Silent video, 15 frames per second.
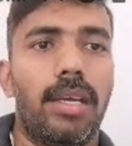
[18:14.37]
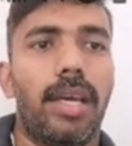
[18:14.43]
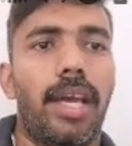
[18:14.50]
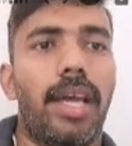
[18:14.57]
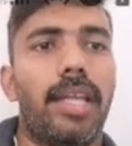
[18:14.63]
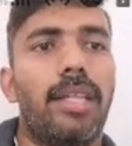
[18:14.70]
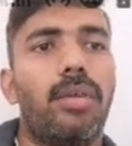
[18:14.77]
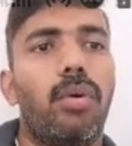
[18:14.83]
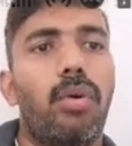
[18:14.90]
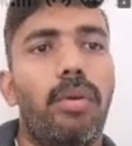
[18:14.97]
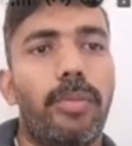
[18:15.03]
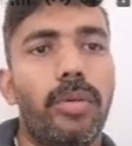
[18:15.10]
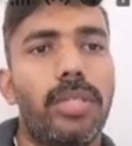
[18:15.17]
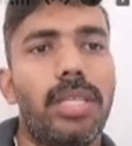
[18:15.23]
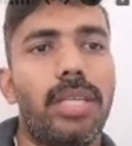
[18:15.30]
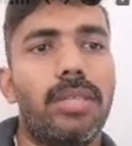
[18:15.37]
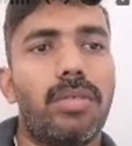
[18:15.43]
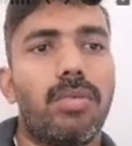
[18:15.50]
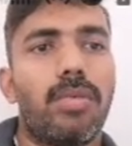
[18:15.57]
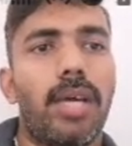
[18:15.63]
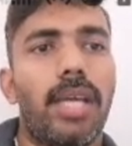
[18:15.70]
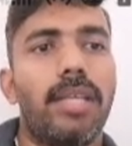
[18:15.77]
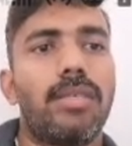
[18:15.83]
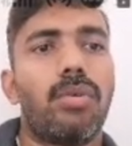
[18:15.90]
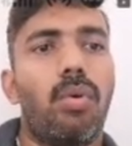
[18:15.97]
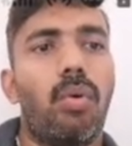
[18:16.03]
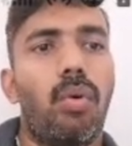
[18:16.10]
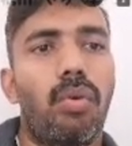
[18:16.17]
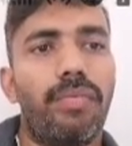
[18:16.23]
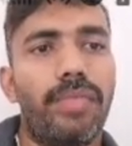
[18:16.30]
and the opposite strand
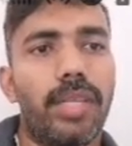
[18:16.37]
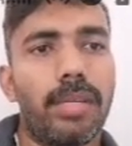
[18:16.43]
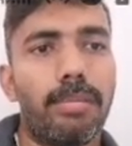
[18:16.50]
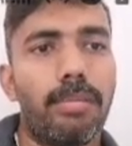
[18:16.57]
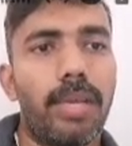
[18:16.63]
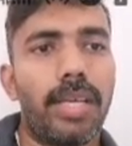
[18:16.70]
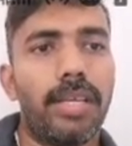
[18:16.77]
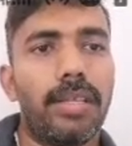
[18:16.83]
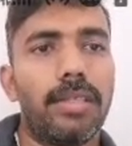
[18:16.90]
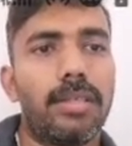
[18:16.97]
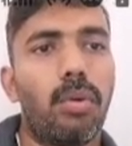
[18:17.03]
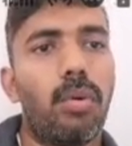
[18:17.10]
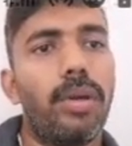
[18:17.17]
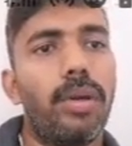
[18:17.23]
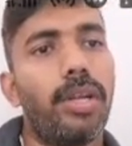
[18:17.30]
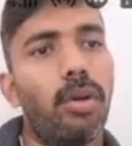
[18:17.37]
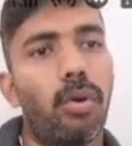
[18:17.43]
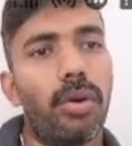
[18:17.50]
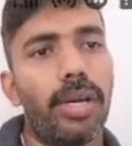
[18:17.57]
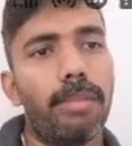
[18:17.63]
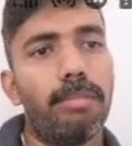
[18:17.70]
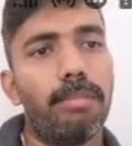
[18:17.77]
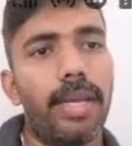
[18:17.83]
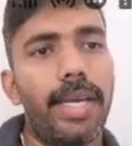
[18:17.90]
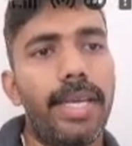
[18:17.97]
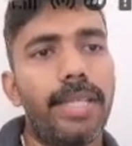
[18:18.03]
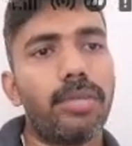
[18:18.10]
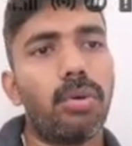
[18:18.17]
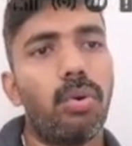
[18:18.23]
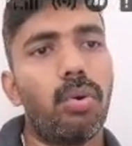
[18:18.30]
of the template is called
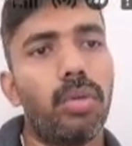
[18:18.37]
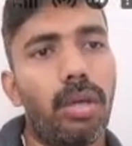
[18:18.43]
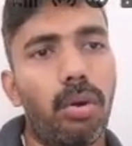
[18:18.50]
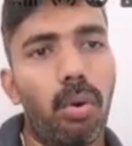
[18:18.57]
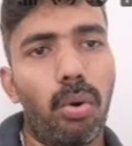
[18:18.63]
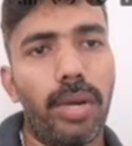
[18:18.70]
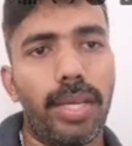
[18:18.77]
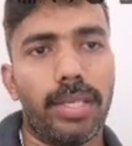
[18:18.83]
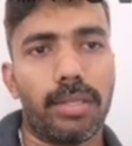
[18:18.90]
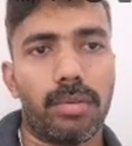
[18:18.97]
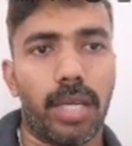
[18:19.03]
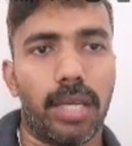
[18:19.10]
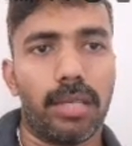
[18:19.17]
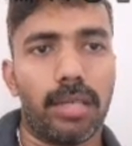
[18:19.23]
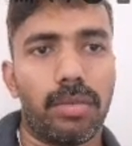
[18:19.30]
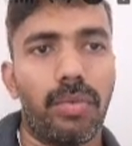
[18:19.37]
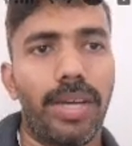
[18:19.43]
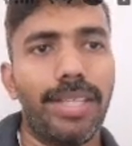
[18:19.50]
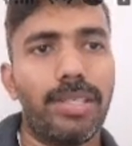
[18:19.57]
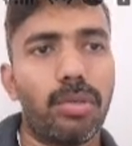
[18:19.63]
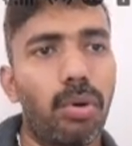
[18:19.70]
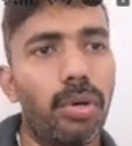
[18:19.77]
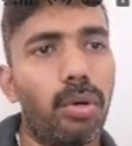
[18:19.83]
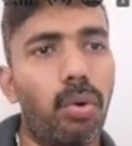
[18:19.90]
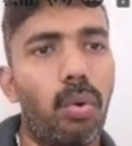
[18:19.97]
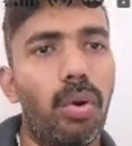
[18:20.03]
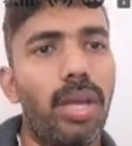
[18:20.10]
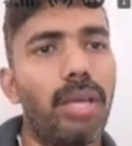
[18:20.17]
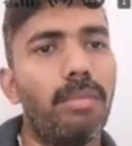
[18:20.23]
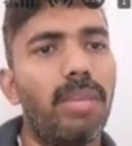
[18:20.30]
non-template or the coding strand. Why it's called
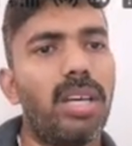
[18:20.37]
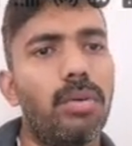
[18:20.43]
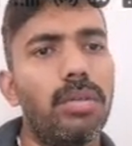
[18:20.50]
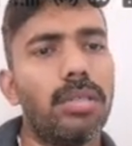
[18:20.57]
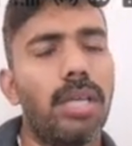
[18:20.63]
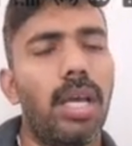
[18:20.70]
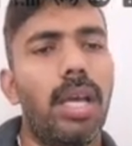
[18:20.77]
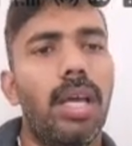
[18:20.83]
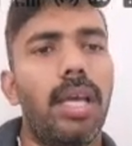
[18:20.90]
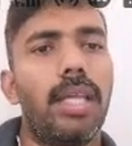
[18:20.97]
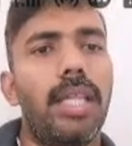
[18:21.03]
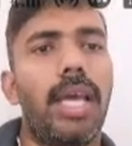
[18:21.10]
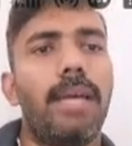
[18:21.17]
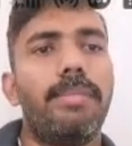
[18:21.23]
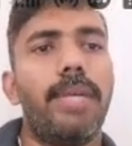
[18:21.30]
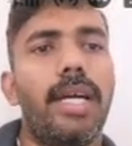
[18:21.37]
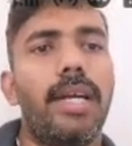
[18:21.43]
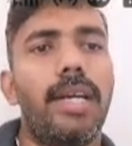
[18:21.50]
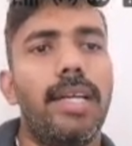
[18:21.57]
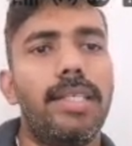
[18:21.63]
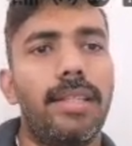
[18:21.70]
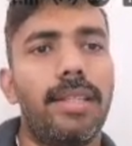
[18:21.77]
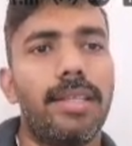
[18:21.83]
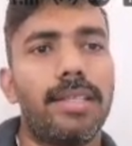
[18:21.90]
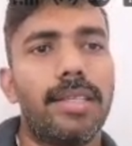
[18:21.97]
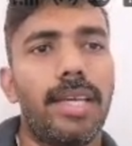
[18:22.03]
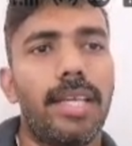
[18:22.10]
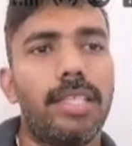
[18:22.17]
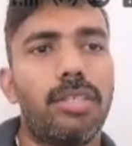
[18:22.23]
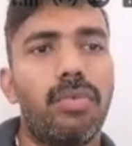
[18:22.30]
coding? Because the mRNA
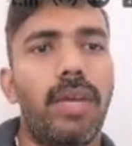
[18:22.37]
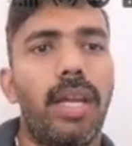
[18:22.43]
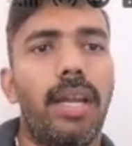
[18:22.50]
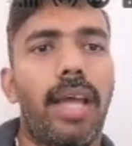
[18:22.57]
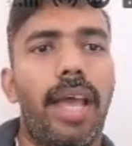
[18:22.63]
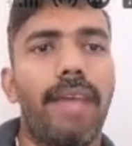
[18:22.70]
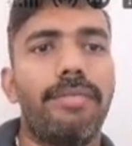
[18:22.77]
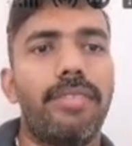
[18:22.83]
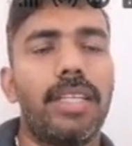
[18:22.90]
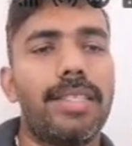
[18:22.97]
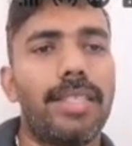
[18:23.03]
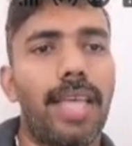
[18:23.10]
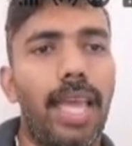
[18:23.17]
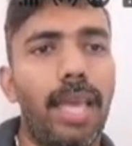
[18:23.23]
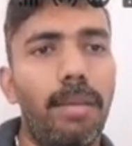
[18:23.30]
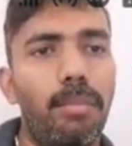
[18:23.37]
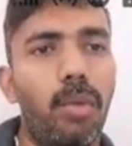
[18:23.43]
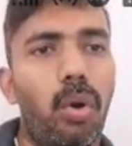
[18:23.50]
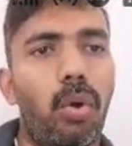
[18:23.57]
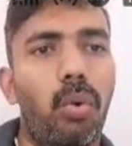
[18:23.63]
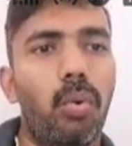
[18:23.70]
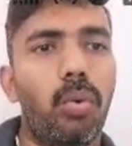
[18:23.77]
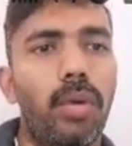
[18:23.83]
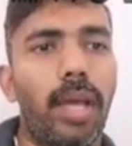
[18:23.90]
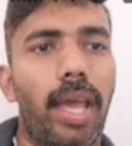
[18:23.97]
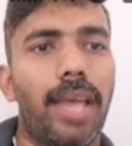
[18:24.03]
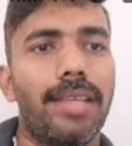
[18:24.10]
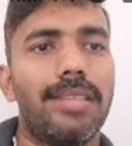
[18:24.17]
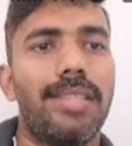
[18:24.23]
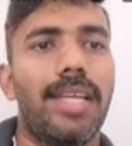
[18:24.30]
synthesized will have the same code
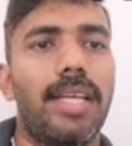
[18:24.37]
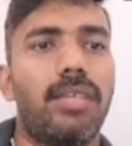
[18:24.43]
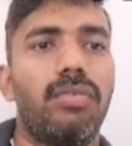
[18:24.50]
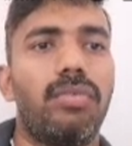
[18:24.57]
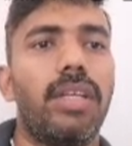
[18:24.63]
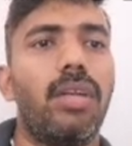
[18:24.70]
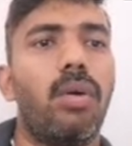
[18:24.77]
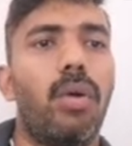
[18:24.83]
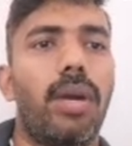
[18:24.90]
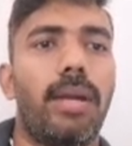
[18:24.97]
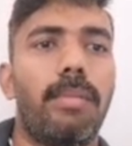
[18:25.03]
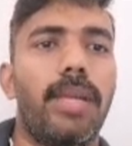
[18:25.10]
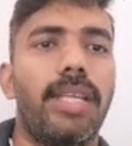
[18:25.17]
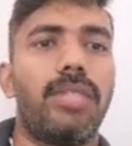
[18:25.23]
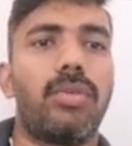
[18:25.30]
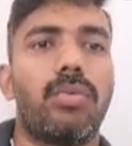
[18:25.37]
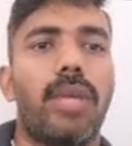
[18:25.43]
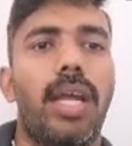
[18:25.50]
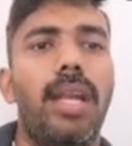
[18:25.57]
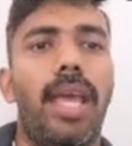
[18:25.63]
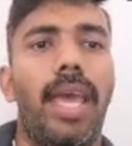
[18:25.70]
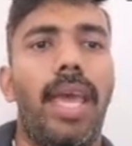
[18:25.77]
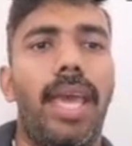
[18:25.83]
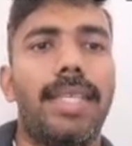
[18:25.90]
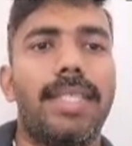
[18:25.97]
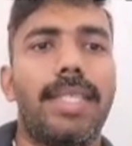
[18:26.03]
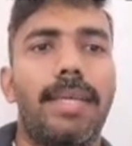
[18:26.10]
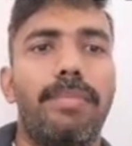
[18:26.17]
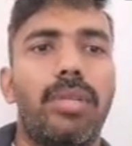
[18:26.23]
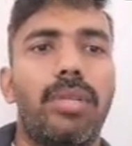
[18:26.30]
as that of a non-template strand,
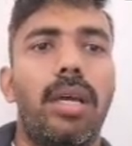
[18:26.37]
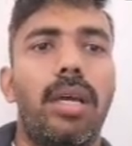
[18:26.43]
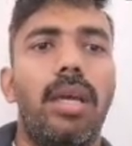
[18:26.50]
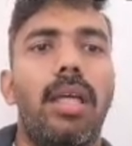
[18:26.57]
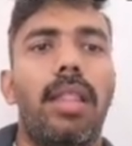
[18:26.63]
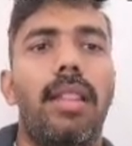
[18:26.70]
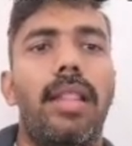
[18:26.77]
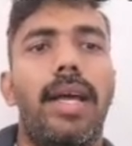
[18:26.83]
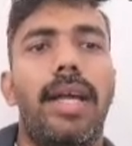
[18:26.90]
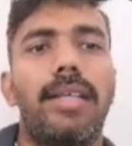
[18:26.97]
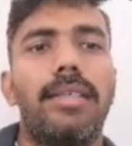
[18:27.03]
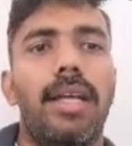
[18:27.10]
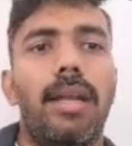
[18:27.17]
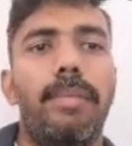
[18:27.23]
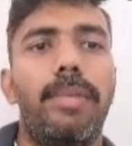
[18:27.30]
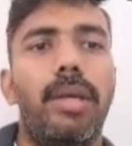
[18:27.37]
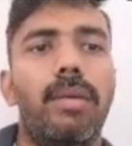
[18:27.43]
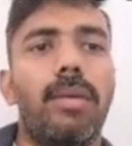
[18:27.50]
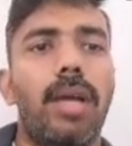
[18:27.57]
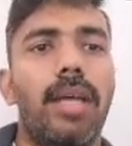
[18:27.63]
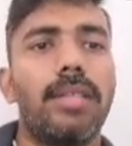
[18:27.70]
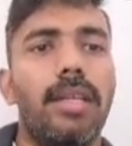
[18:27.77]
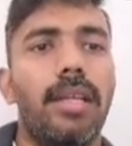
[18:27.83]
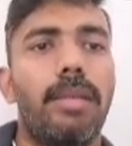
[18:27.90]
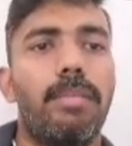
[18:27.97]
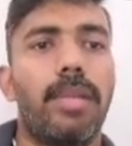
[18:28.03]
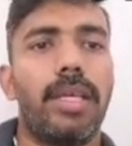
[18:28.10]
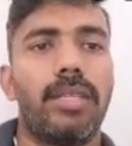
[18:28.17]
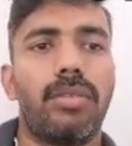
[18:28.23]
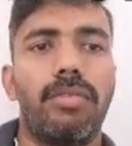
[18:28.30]
except that there will be uracil in
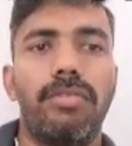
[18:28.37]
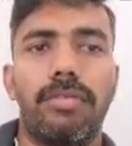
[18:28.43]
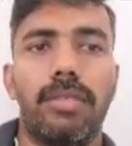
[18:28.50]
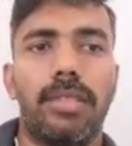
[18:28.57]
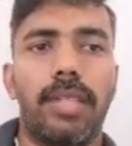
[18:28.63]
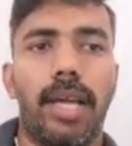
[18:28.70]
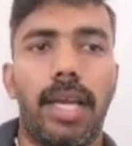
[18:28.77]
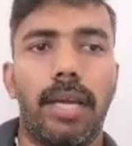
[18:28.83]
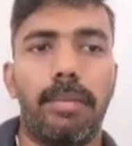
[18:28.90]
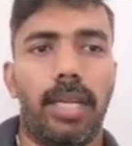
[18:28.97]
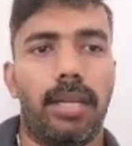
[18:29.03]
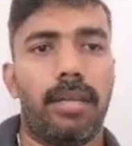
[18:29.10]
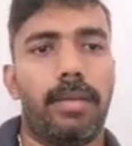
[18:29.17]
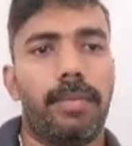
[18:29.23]
place of thymine.